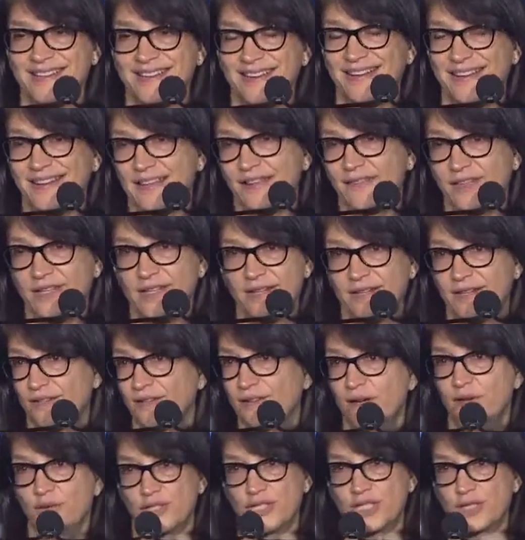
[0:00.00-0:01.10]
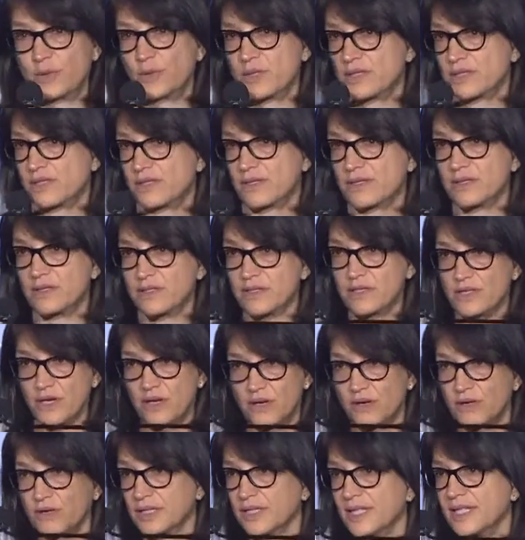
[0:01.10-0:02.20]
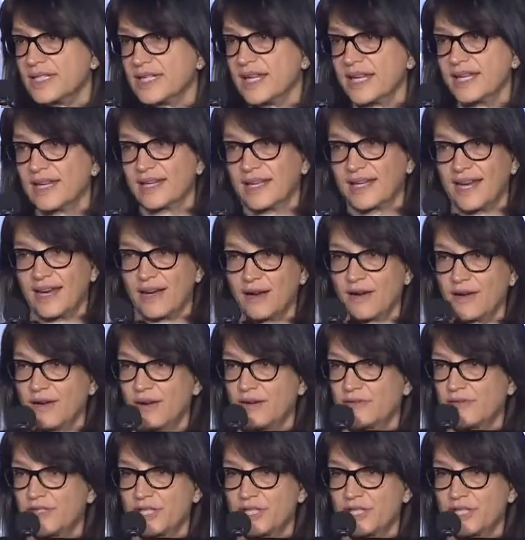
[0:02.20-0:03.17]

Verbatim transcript: I love it. You know, she was totally taken care of.